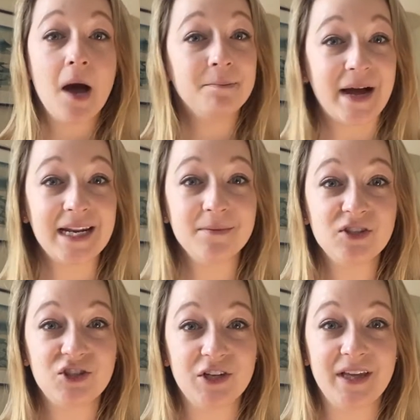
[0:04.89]
My name
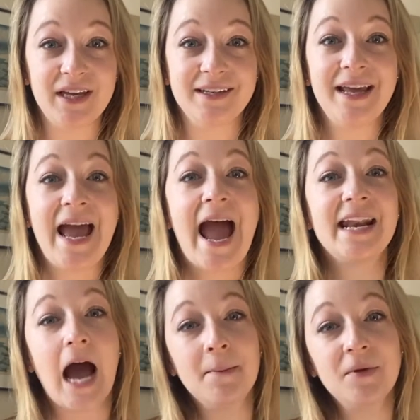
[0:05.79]
is Jillian,
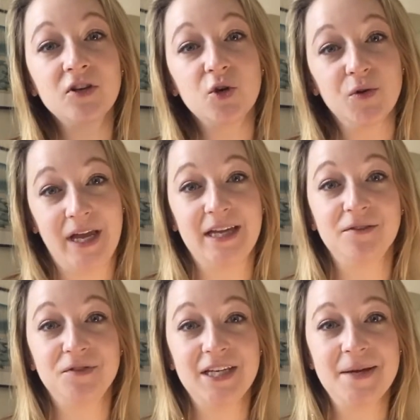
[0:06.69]
and I'm on the
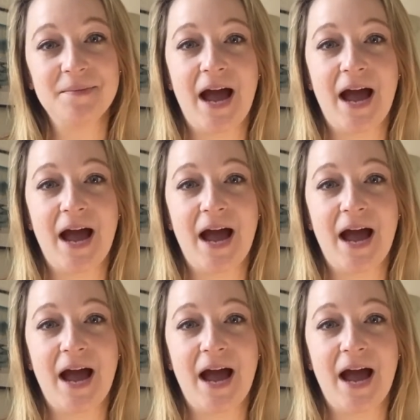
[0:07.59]
creative team